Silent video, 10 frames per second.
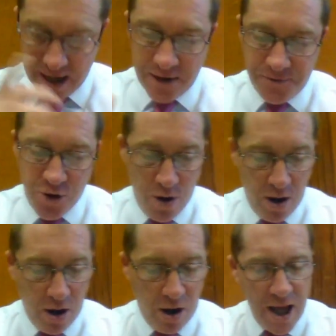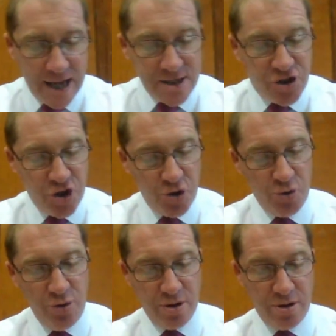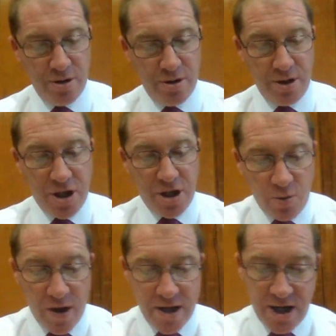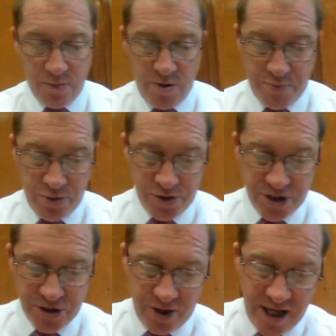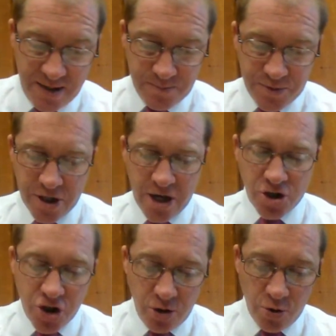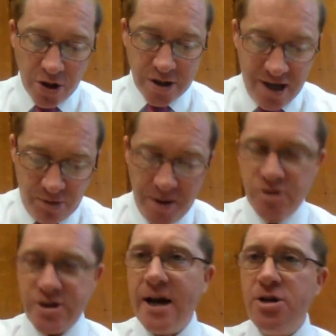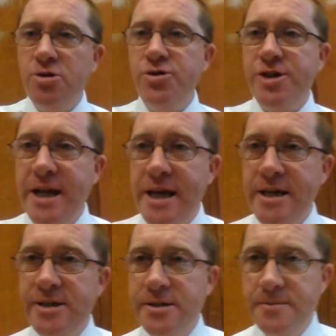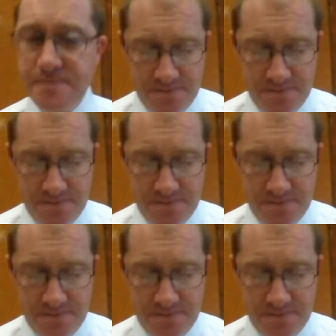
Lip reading: And if you are and do, you're going to wake up with bruises on hips, shoulders, elbows, ankles, and knees.